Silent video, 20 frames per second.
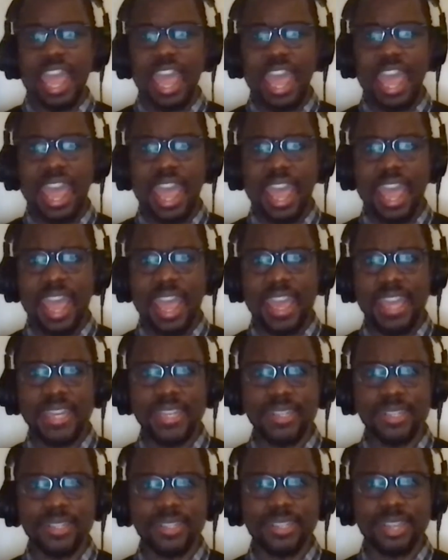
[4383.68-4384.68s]

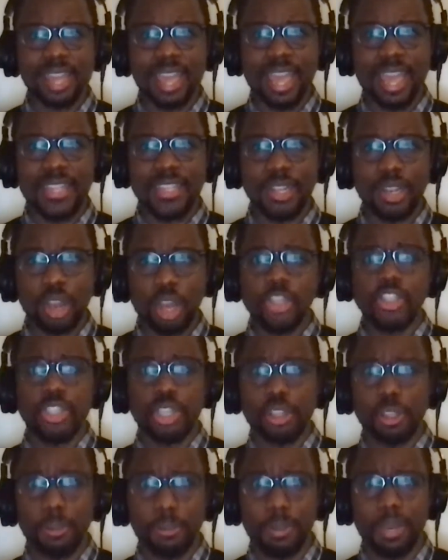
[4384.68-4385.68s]
and as a
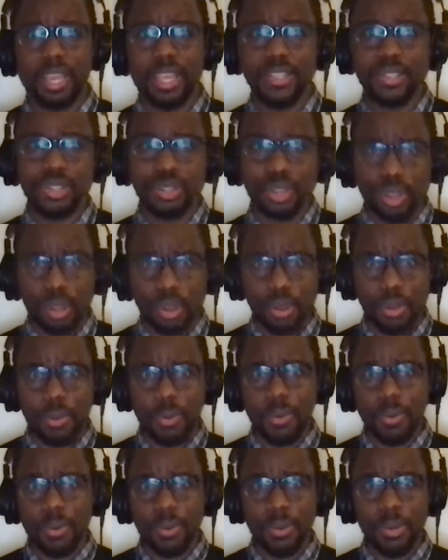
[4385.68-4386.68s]
logical place to
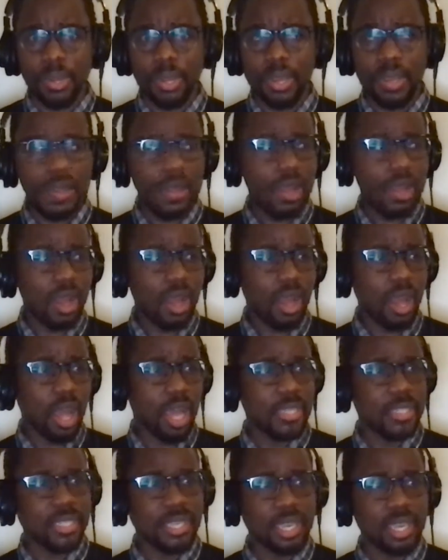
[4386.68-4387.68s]
go
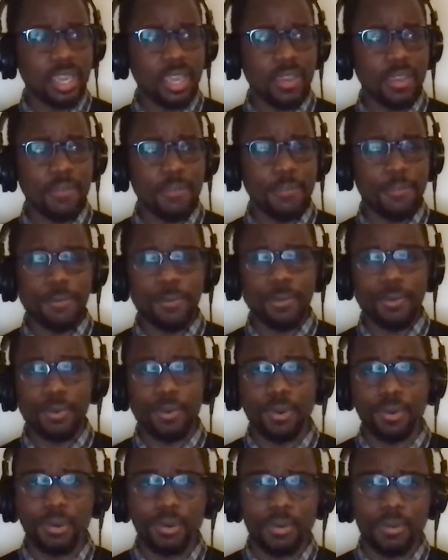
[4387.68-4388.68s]
asking
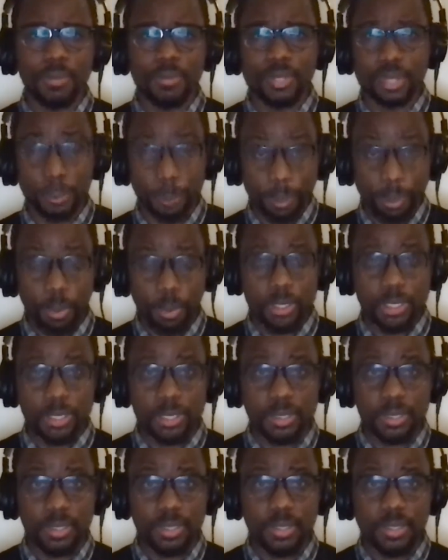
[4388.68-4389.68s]
for
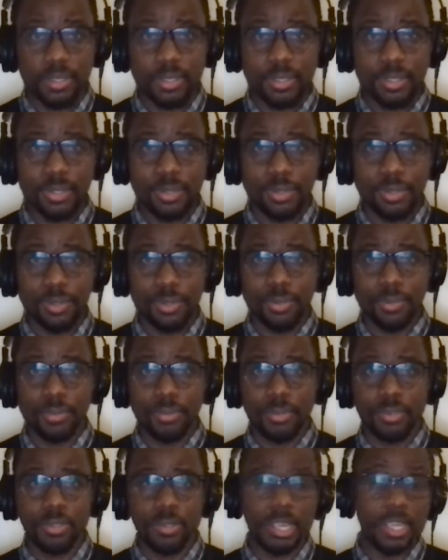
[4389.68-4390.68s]
support to
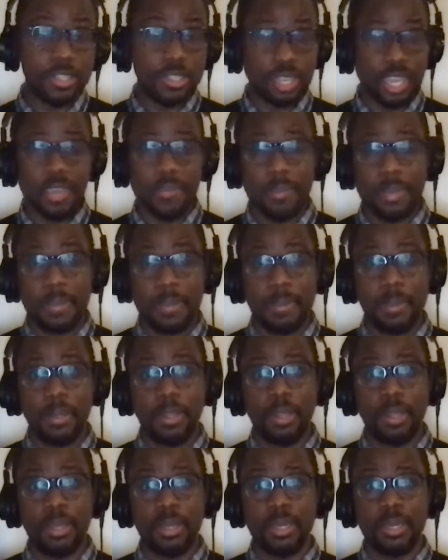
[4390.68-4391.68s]
to educate people
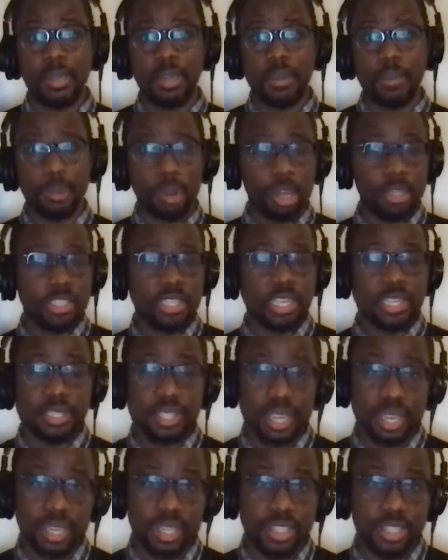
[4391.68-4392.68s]
on on blockchain
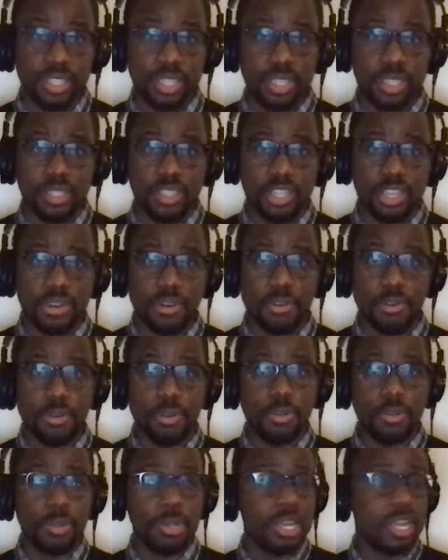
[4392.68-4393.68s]
tech in, in
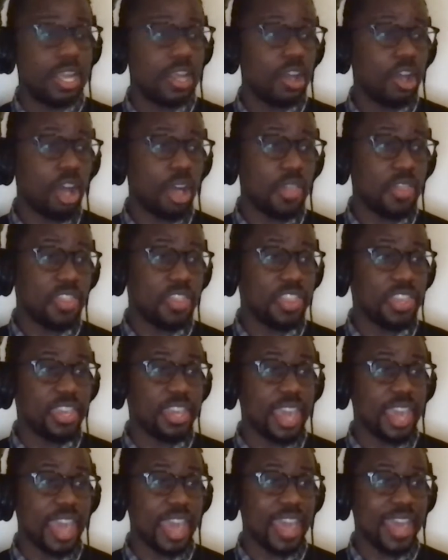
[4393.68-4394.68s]
general on
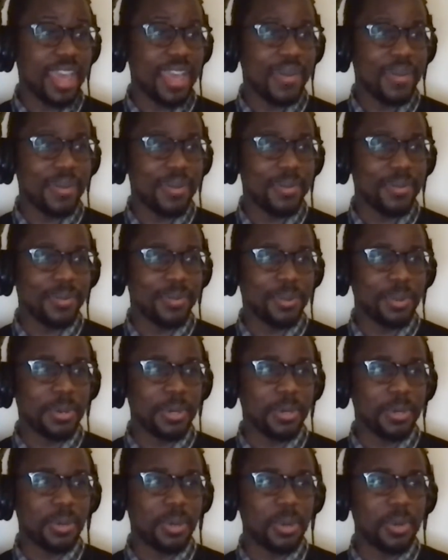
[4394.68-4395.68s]
the uh,
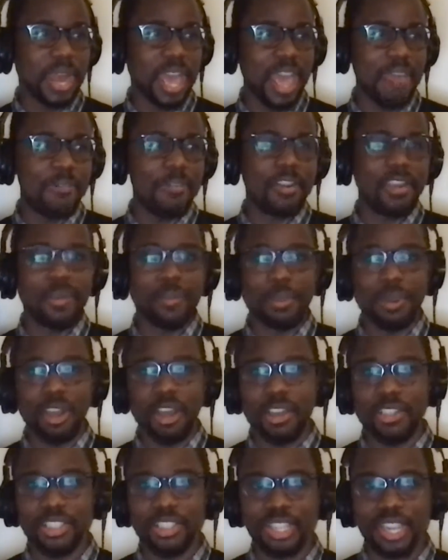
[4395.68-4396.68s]
quote unquote Africa
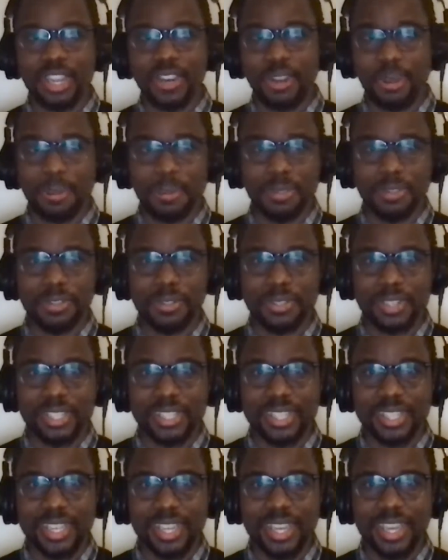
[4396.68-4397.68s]
blockchain
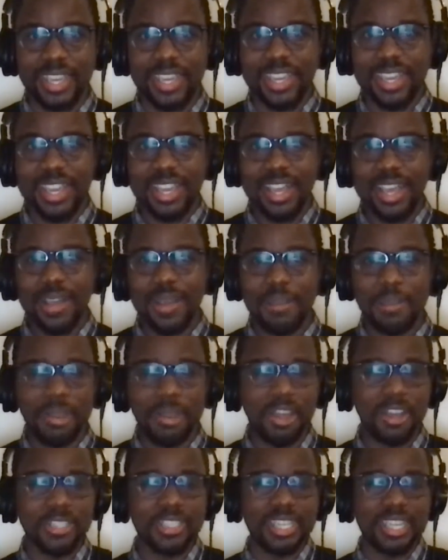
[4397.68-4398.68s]
opportunity uh,
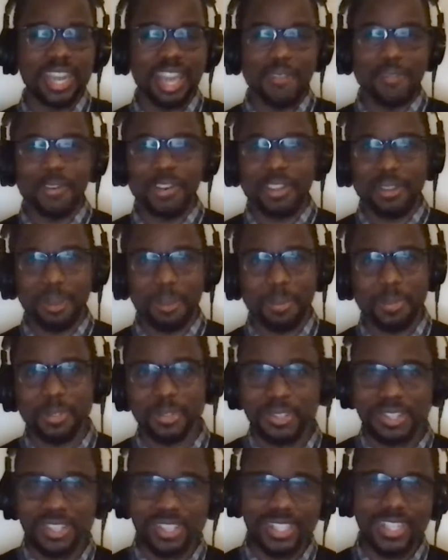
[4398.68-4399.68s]
blockchain Africa
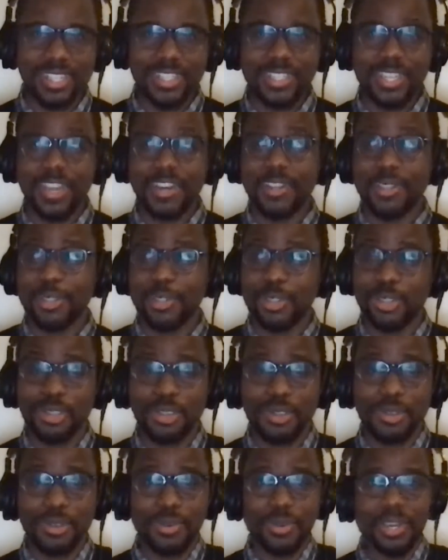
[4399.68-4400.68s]
opportunity. Shout out to
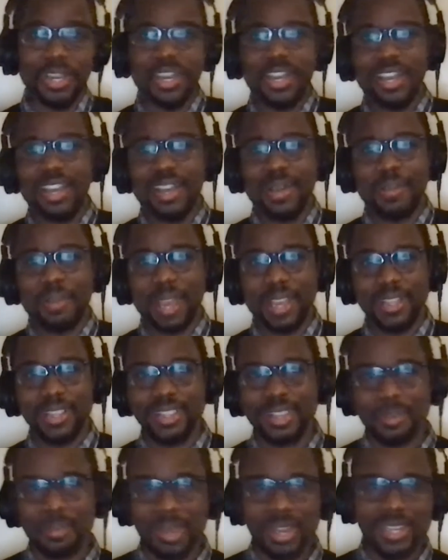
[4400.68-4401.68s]
you, uh, Michael
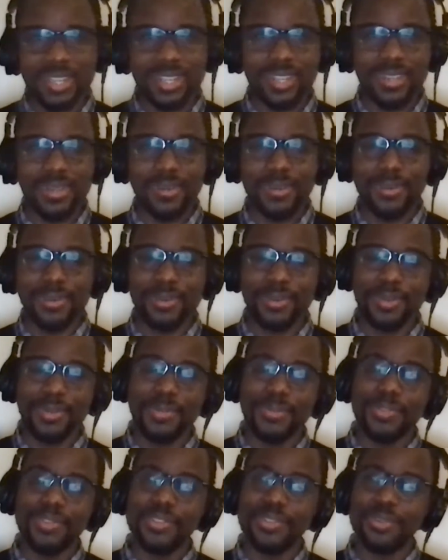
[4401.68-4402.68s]
Kimani, who
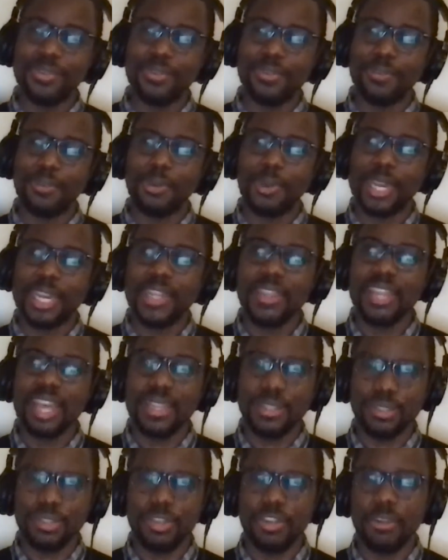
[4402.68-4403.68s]
who's sort of coining
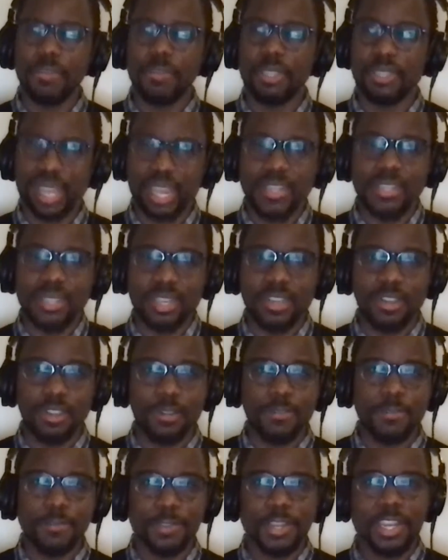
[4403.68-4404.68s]
that term. This idea
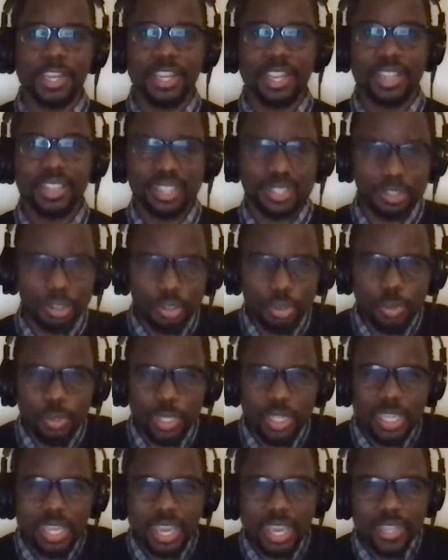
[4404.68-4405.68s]
of there's a
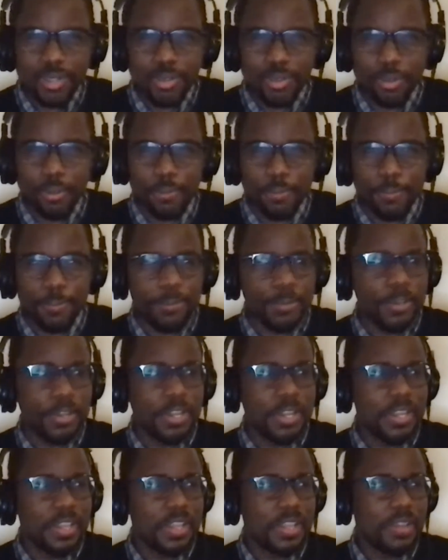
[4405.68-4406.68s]
unique sort of
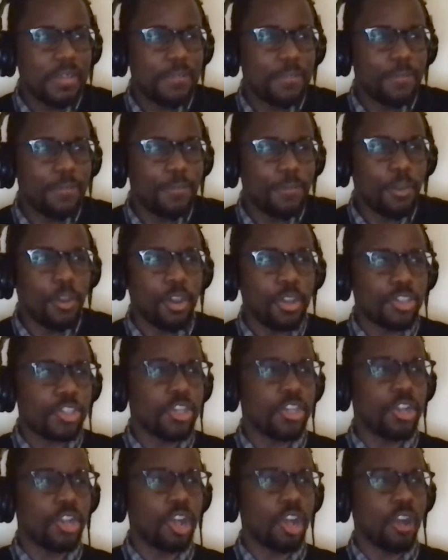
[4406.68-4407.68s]

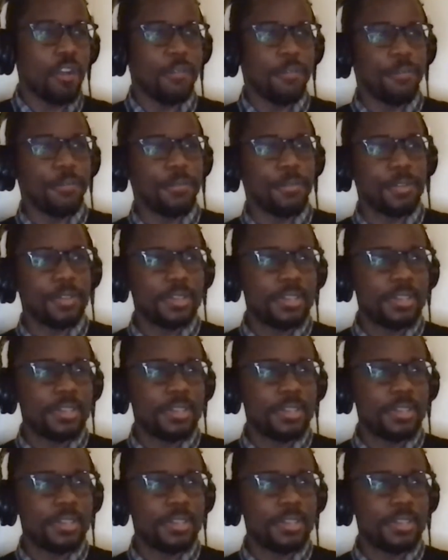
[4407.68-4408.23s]
version of